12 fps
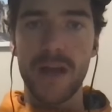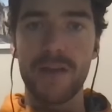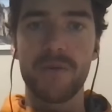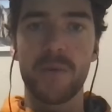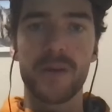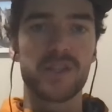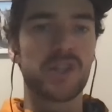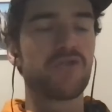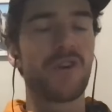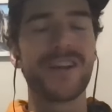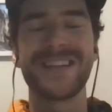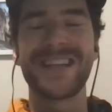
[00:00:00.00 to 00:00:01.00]
everyone is just
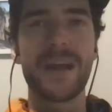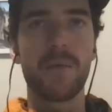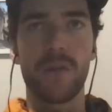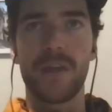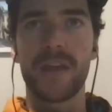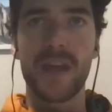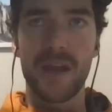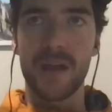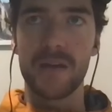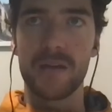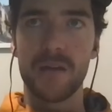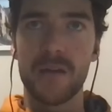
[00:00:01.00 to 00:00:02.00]
trying to get what they
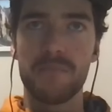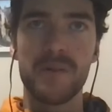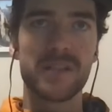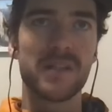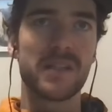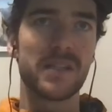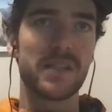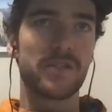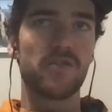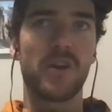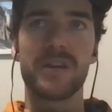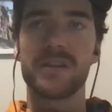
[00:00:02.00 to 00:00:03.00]
can businesses are
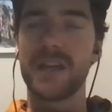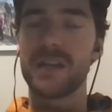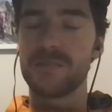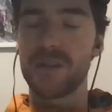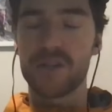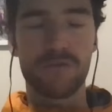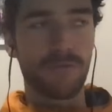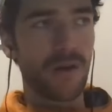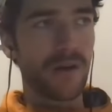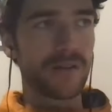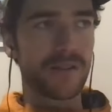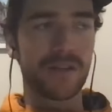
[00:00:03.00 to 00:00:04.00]
trying to get as much
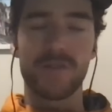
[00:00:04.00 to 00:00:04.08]
grants,